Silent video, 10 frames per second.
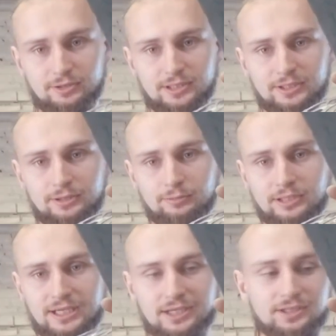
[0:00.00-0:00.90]
connected to
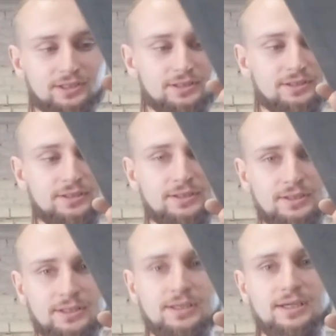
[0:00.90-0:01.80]
the handle
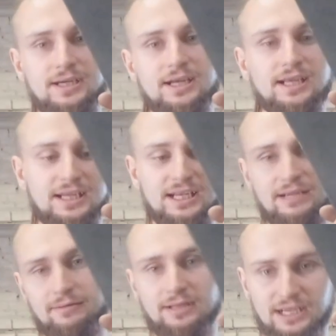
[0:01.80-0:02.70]
and I can
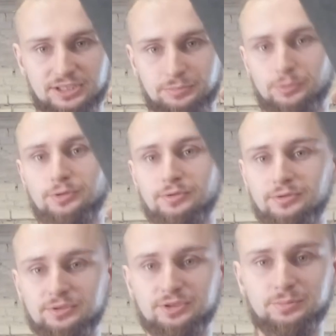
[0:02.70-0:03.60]
have a like
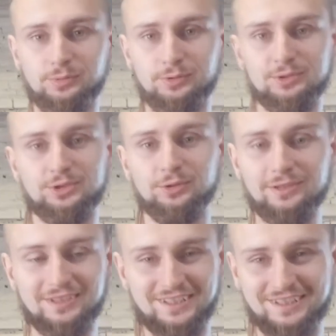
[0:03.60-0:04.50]
small
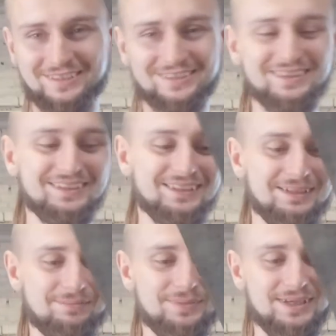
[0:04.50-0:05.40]
sword.
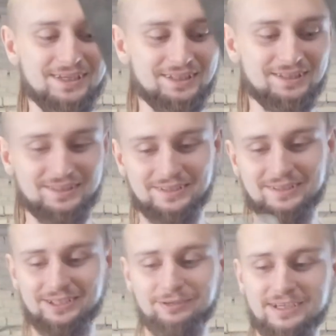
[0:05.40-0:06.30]
But
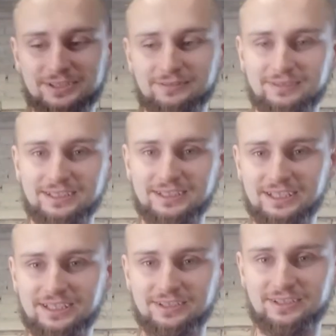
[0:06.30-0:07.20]
rest of the
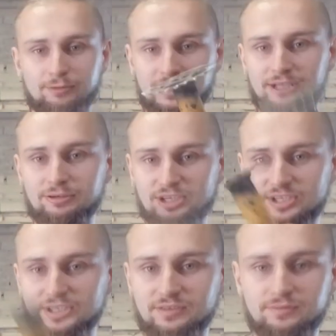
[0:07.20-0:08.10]
handle you can
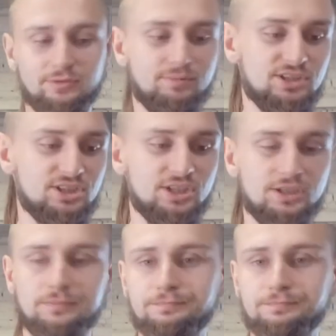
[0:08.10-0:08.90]
release it from the stick.